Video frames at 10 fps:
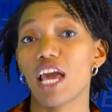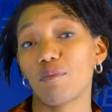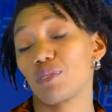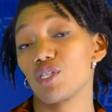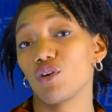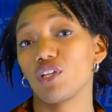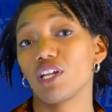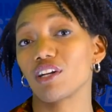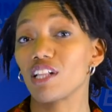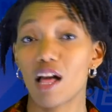episode in
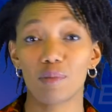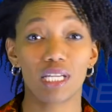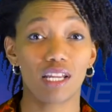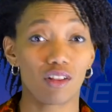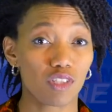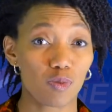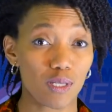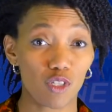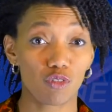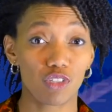our Climate and Health
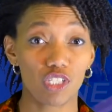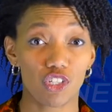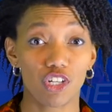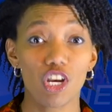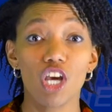special feature.